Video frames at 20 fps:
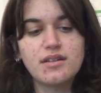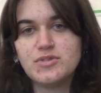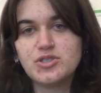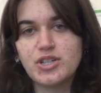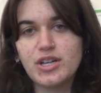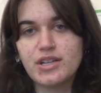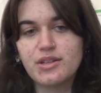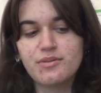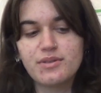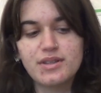
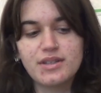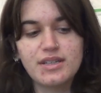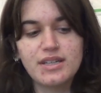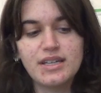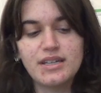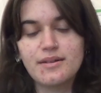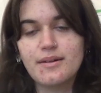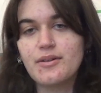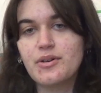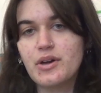
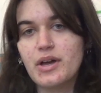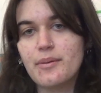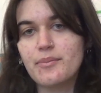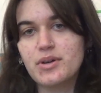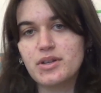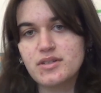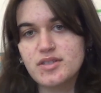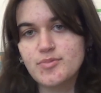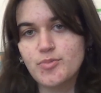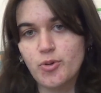Genuinely, okay, I'm going
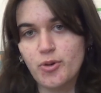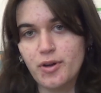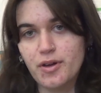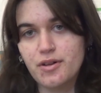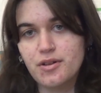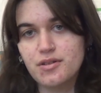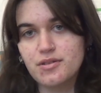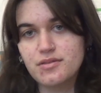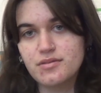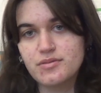to
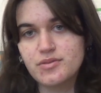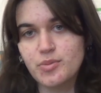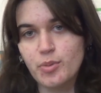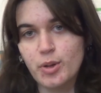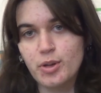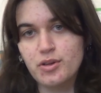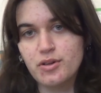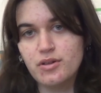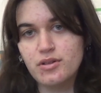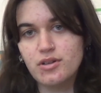
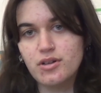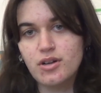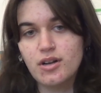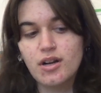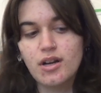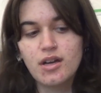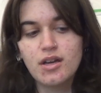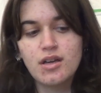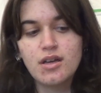spoiler alert,